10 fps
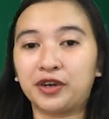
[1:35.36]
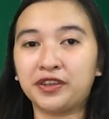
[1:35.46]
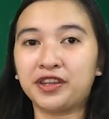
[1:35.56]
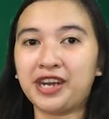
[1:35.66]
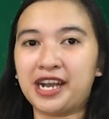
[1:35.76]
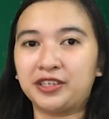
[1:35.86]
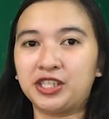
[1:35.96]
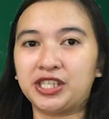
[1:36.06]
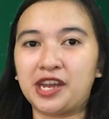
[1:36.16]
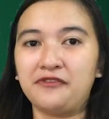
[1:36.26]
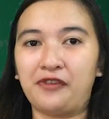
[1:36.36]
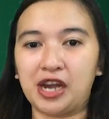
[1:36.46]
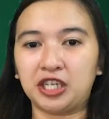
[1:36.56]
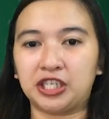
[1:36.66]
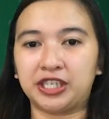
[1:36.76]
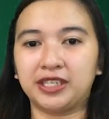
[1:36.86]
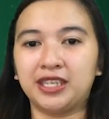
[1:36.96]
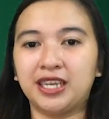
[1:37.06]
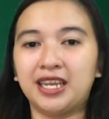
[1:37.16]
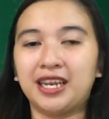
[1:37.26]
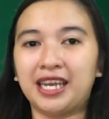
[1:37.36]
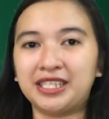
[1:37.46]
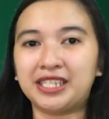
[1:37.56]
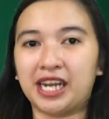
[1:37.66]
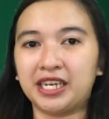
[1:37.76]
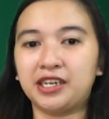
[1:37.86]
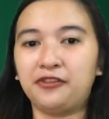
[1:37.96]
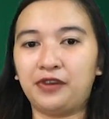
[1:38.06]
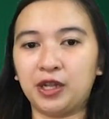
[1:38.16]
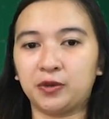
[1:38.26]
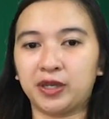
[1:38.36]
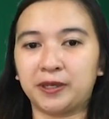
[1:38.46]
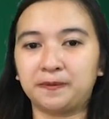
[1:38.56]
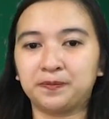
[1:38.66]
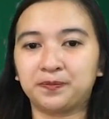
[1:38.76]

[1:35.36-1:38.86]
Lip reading: further understand function, let's start with the following.